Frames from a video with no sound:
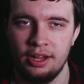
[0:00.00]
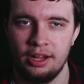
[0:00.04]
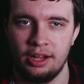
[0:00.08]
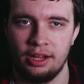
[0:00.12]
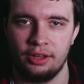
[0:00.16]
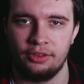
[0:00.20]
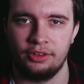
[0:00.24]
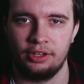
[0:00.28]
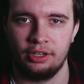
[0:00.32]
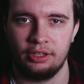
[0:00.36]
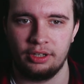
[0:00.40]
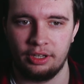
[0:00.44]

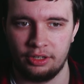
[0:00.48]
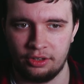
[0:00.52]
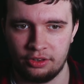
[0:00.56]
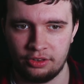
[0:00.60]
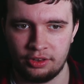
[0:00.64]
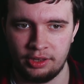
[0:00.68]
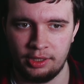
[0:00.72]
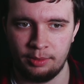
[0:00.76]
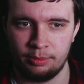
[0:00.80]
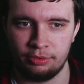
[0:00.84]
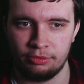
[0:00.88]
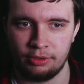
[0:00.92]
I think like
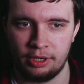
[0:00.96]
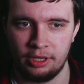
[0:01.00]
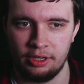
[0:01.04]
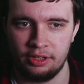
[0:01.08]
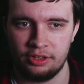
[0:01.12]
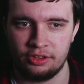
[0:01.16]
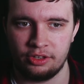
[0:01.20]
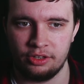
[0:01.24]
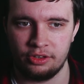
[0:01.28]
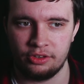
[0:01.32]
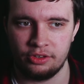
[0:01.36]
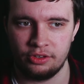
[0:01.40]
sleep
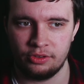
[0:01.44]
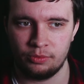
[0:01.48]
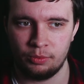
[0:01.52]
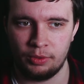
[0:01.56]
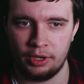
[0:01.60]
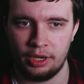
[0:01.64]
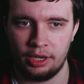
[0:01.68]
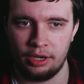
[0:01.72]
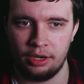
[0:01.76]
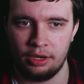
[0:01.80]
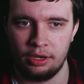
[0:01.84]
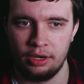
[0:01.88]
paralysis is
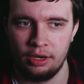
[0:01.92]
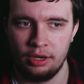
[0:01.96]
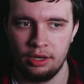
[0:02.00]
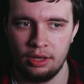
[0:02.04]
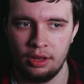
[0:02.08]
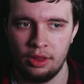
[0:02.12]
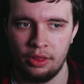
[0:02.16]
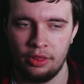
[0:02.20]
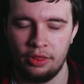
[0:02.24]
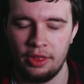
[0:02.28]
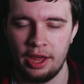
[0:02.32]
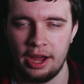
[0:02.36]
when
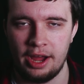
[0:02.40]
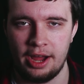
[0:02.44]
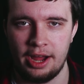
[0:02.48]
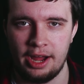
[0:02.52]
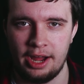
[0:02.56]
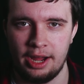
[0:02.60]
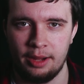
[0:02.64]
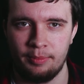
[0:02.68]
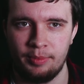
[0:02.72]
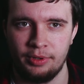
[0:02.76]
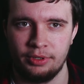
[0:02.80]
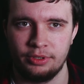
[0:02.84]
that
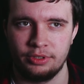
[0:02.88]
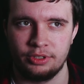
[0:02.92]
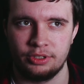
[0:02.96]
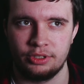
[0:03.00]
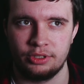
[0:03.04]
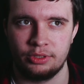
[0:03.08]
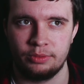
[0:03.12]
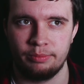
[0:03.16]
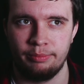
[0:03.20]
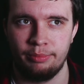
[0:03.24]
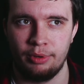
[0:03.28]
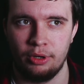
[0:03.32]

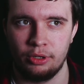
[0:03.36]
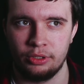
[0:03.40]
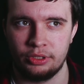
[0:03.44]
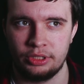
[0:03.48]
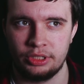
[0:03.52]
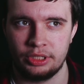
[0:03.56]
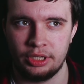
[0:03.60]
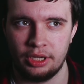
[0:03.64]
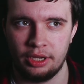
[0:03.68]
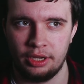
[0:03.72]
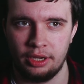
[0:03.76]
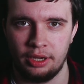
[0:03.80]
happens, but
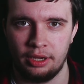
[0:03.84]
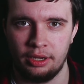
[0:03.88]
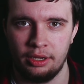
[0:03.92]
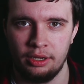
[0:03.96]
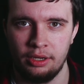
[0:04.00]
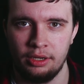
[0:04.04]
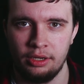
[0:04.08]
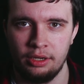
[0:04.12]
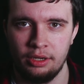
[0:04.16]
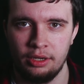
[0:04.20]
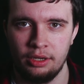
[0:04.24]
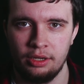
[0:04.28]

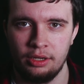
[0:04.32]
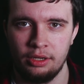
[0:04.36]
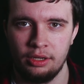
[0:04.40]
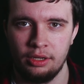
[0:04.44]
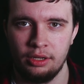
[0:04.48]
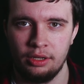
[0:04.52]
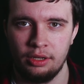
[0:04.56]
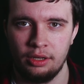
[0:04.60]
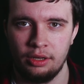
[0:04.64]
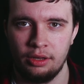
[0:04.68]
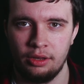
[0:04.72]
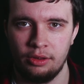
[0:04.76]

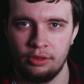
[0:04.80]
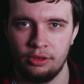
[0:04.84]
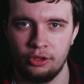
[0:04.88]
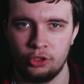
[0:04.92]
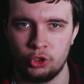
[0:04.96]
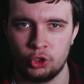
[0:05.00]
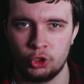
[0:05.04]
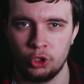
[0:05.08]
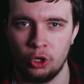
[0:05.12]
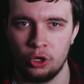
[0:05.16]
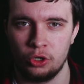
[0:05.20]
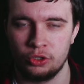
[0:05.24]
the
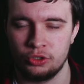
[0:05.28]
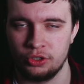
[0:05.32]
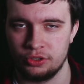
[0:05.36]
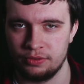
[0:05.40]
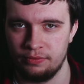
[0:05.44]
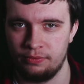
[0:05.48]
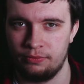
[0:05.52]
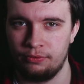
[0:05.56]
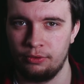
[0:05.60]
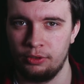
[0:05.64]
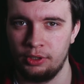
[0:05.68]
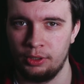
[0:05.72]
shock
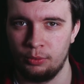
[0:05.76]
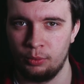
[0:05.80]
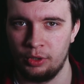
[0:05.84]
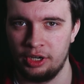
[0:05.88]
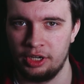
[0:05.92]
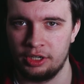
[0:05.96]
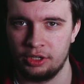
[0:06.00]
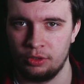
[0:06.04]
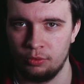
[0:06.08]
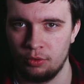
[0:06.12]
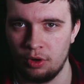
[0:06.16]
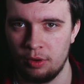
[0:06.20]
doesn't fully
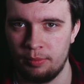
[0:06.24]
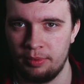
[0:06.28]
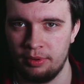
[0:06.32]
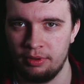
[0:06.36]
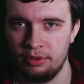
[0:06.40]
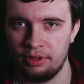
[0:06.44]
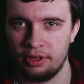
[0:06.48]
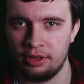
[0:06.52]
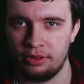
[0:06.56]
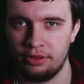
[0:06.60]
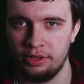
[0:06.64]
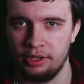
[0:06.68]
wake you up,
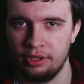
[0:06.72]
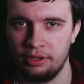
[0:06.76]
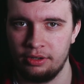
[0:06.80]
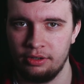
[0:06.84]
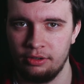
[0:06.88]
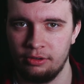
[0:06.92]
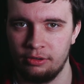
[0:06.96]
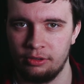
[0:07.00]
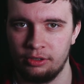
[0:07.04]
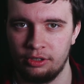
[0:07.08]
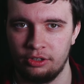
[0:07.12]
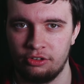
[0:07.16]
I think,
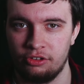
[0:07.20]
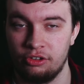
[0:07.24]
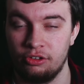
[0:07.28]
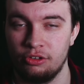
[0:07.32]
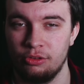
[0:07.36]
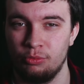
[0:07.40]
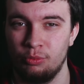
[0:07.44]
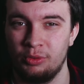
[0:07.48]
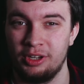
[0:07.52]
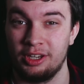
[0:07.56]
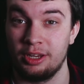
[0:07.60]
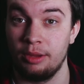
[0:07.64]
or at least it
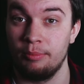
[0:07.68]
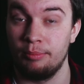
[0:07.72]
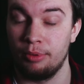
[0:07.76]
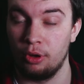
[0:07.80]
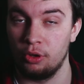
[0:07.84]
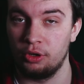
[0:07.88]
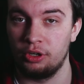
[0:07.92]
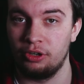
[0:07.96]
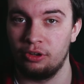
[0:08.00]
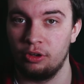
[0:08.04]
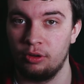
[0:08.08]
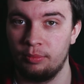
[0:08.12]
doesn't wake your
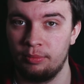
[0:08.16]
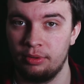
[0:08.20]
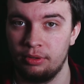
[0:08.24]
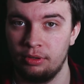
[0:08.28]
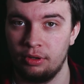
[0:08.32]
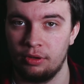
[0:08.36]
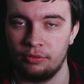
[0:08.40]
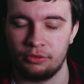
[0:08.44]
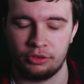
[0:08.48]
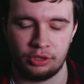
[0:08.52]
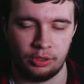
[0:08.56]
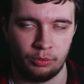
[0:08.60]
body up.
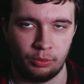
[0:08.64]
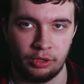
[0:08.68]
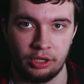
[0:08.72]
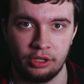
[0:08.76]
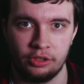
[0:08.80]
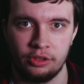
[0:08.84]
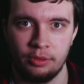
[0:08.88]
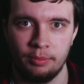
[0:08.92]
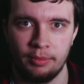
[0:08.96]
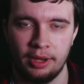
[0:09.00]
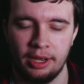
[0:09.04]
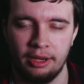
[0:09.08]
Obviously it
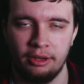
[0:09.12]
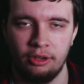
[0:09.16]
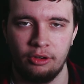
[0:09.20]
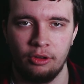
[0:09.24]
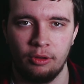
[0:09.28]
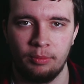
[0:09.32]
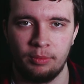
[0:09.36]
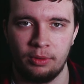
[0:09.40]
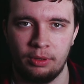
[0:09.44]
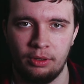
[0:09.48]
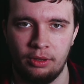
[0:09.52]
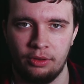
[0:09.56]
wakes your mind
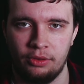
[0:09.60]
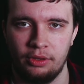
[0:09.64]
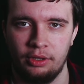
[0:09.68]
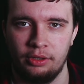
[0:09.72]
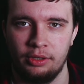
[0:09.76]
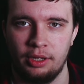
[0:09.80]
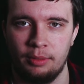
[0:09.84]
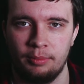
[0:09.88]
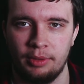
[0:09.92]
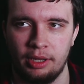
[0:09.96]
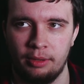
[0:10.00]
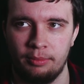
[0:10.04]
up. I think
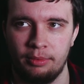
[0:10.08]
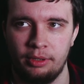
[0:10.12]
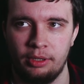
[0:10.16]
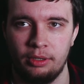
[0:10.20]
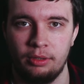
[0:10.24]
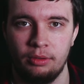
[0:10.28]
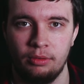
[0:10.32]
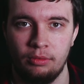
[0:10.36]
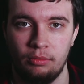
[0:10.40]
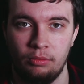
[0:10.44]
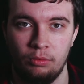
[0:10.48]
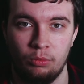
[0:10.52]
that might
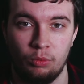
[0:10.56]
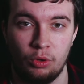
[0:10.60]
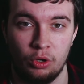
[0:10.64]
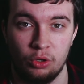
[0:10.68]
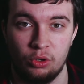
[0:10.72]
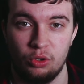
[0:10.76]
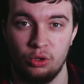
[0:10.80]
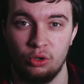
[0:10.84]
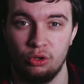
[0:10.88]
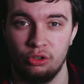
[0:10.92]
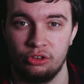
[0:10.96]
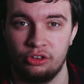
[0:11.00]
be
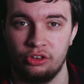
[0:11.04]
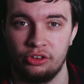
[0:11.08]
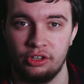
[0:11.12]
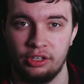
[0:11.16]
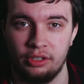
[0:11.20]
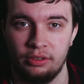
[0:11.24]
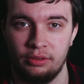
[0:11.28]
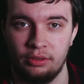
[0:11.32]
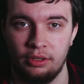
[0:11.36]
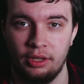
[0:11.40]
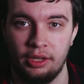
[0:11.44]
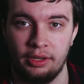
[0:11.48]
what causes
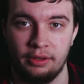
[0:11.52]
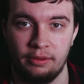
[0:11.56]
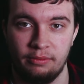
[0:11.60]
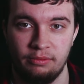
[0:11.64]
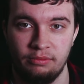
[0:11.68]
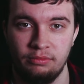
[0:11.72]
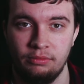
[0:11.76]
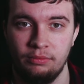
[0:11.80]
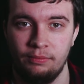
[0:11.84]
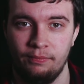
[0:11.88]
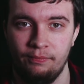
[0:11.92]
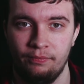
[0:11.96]
it, like,
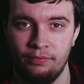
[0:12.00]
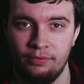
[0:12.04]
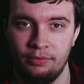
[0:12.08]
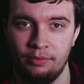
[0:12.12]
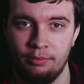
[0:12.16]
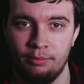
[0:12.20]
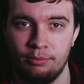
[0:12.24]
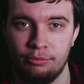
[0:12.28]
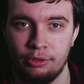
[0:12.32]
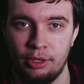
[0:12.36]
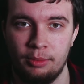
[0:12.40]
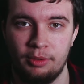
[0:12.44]

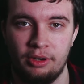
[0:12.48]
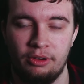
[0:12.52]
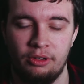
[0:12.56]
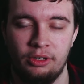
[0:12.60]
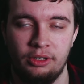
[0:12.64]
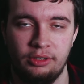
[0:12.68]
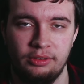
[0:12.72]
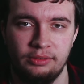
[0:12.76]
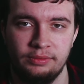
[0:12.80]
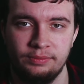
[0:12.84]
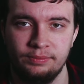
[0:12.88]
primarily.